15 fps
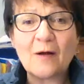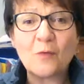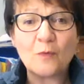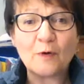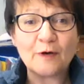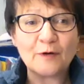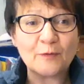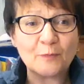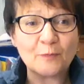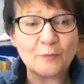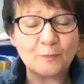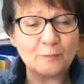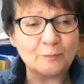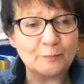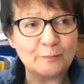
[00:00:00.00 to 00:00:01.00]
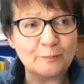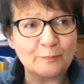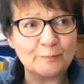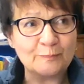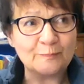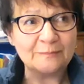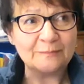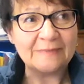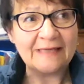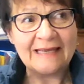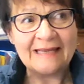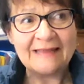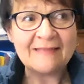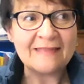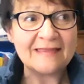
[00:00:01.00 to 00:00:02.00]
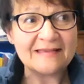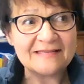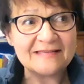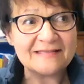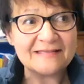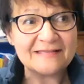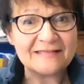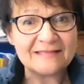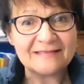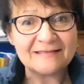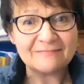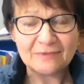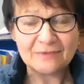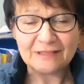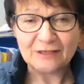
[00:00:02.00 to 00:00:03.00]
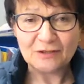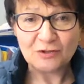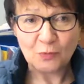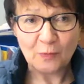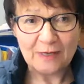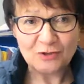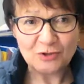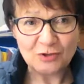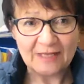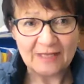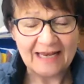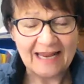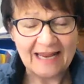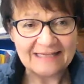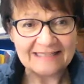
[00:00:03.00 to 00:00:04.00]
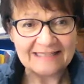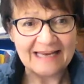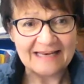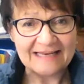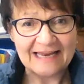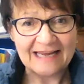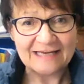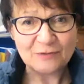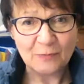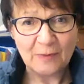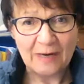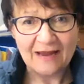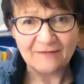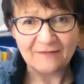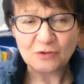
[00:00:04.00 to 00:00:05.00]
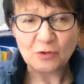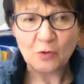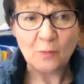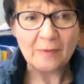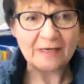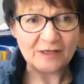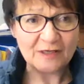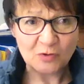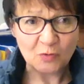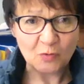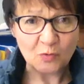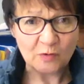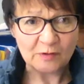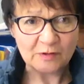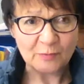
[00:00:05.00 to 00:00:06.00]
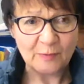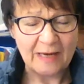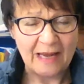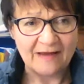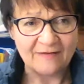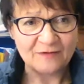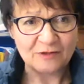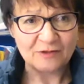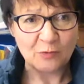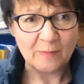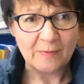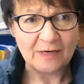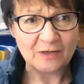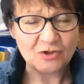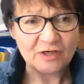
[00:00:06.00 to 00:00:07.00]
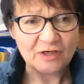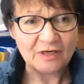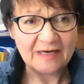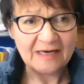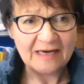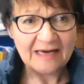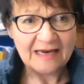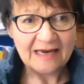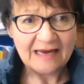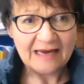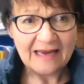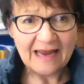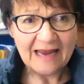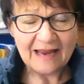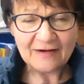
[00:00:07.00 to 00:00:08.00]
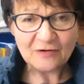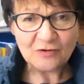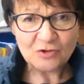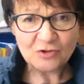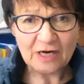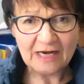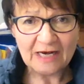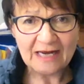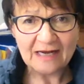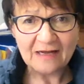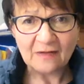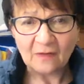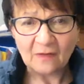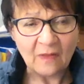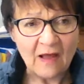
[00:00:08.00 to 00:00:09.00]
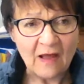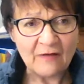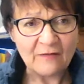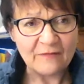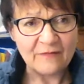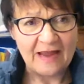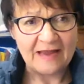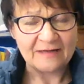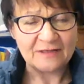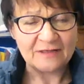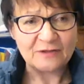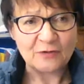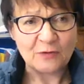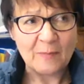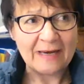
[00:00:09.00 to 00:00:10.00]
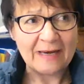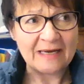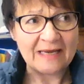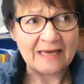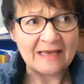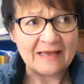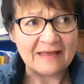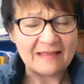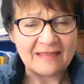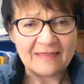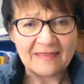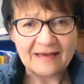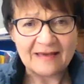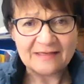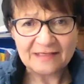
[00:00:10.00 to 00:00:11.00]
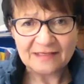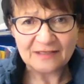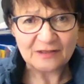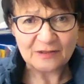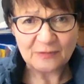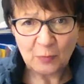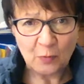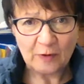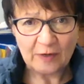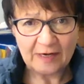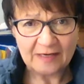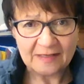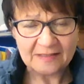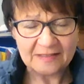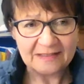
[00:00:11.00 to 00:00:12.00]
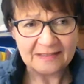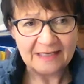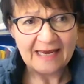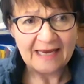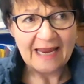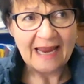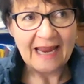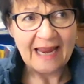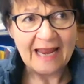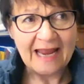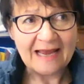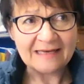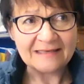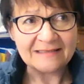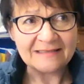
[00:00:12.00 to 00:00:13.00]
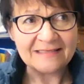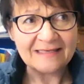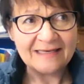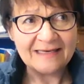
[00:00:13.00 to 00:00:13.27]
we're in this situation the next 10 days, we have so many tools, we have so much energetic love and so many things to support us. And